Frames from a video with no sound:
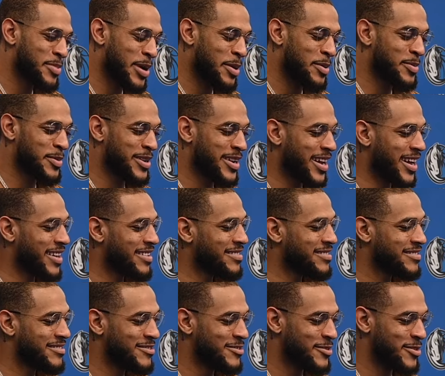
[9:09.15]
probably not,
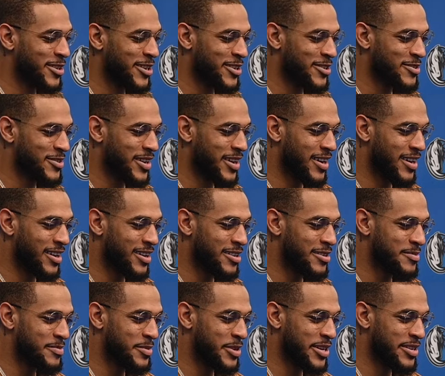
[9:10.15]
you
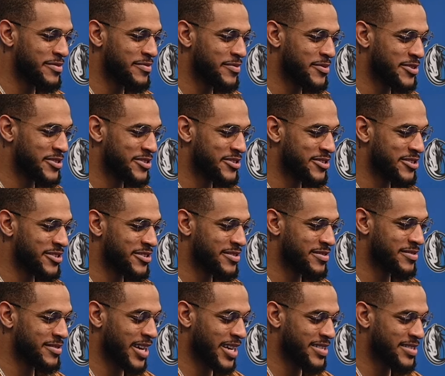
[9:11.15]
know. But for
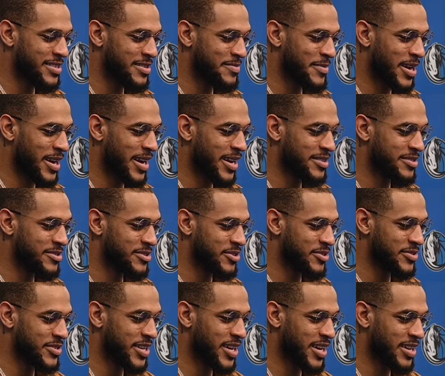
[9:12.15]
sure, I tip my hat to
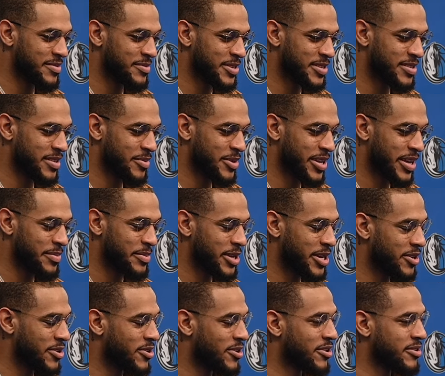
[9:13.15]
those guys because, I mean, they
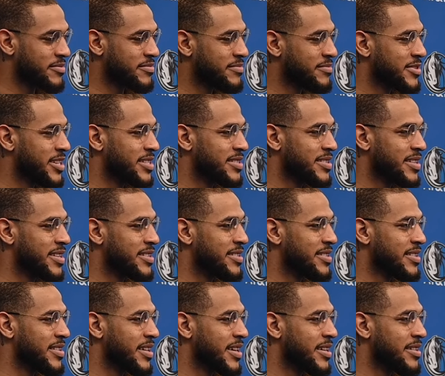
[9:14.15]
play hard at the end
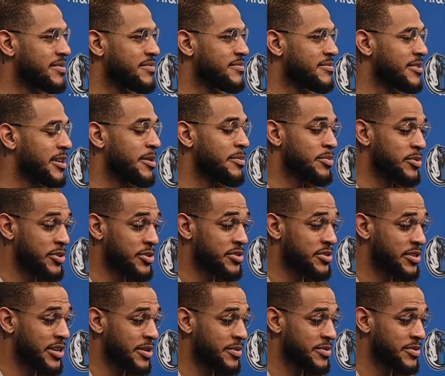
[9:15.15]
of the day. And I'm pretty
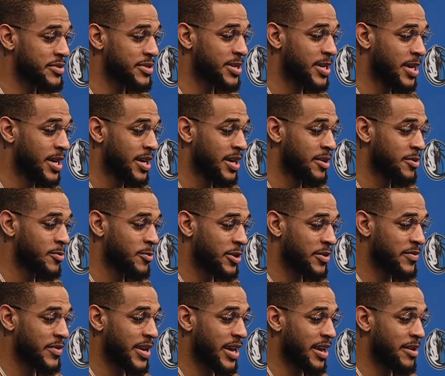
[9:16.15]
sure that was a
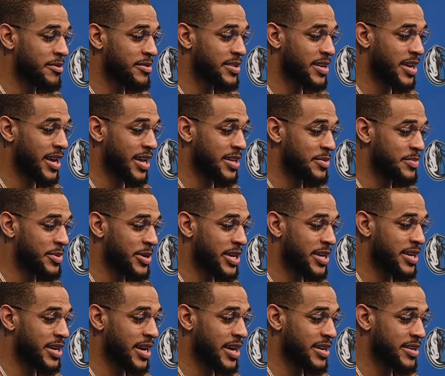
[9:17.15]
rough game that they had to play
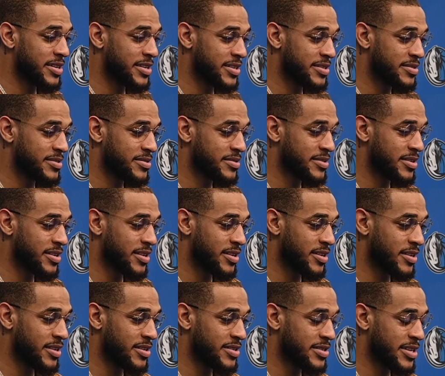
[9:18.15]
tonight against
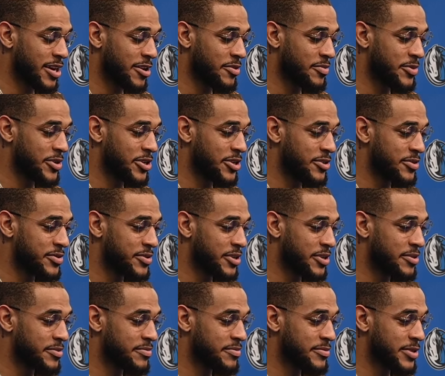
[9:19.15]
Sacramento.
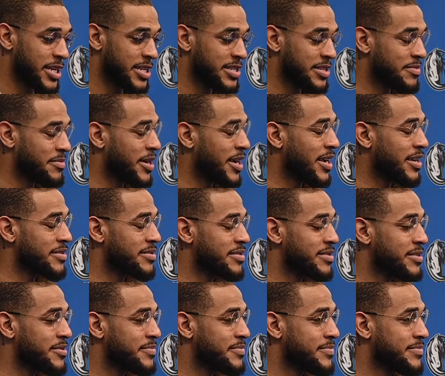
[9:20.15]
So I tip my hat to
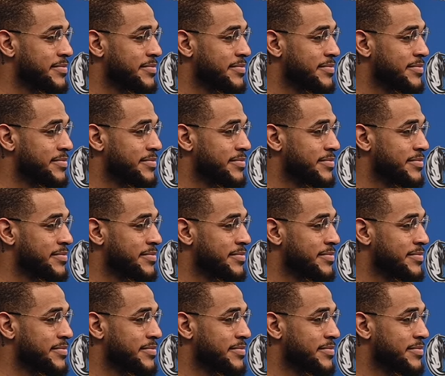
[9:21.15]
them.